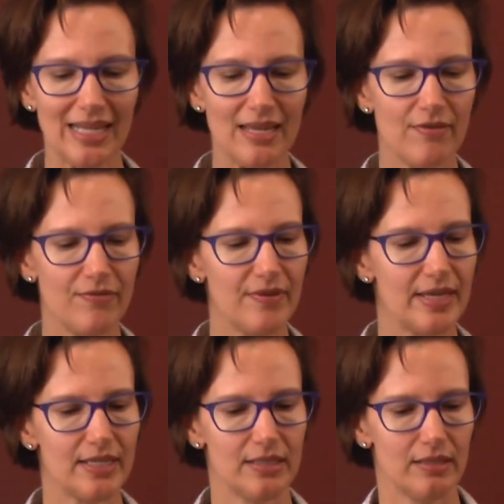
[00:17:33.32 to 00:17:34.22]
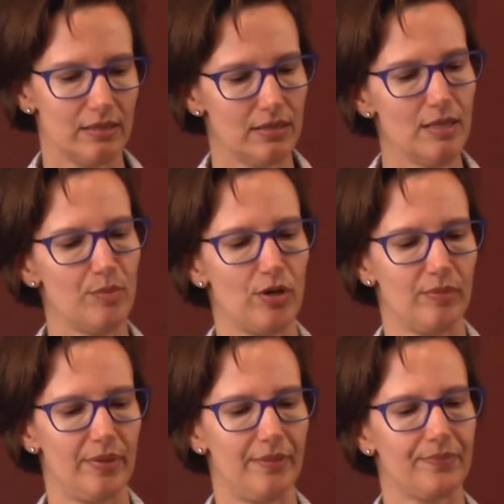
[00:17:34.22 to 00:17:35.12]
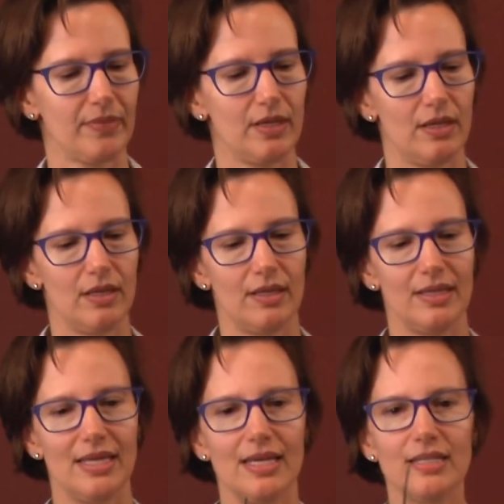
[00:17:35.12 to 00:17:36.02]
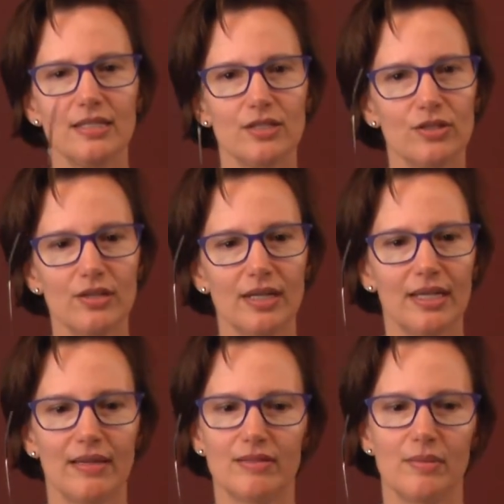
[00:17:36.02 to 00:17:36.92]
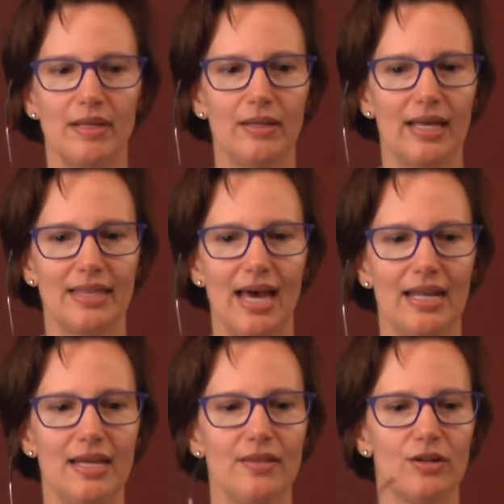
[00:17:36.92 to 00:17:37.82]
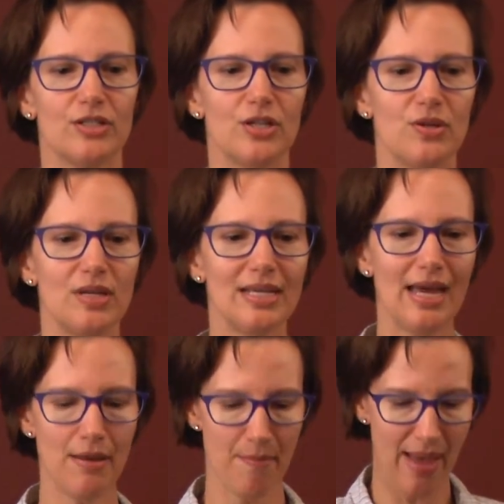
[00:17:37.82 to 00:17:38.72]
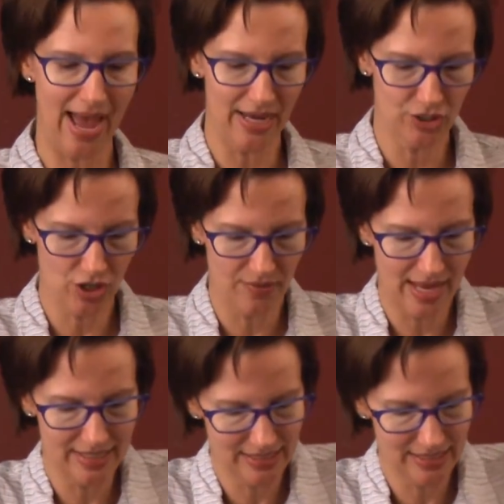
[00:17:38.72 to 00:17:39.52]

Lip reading: There's another broken pair. This, you're not going to give somebody like that either. So you can kind of mash on that